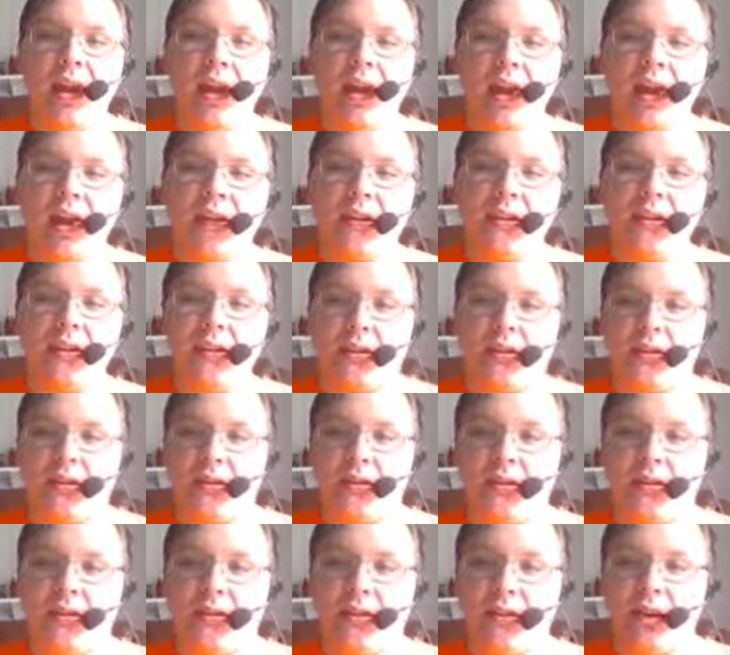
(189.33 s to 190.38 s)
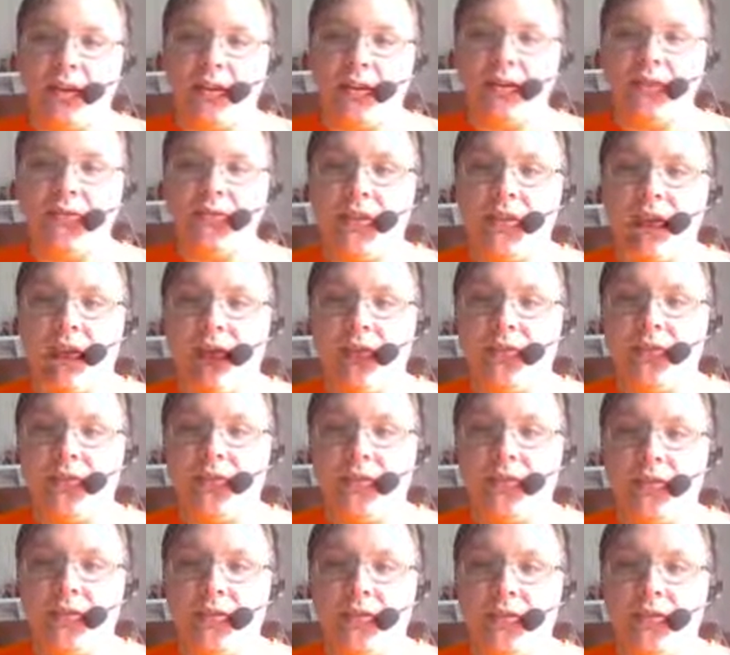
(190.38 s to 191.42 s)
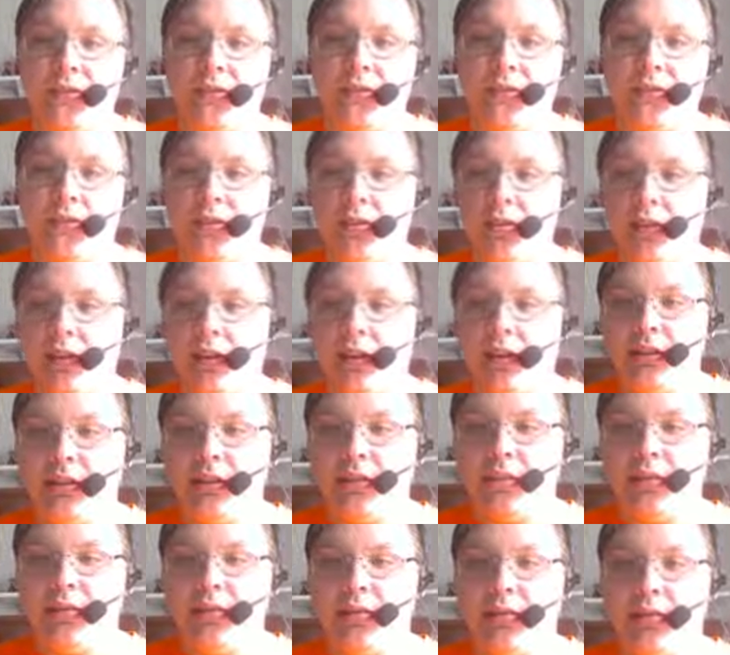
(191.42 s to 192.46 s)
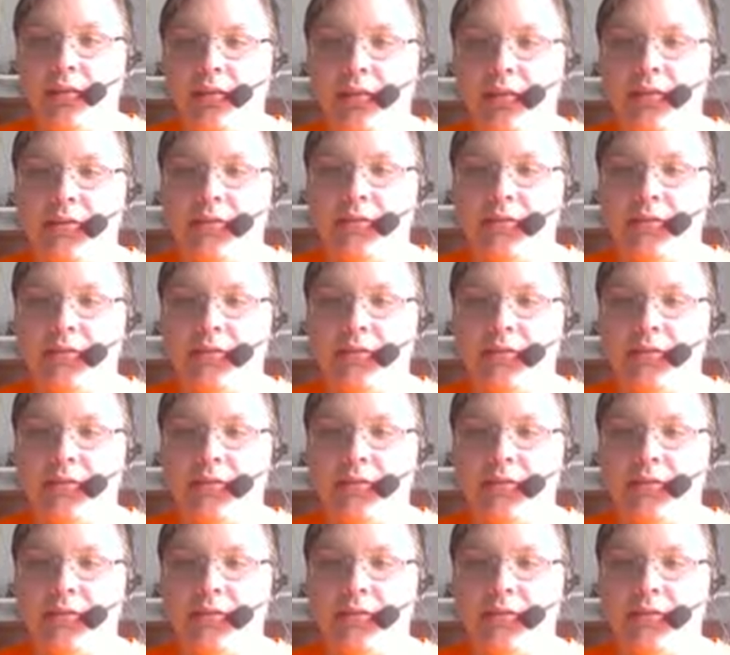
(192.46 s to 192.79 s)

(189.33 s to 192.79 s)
In the case of death, loss of blood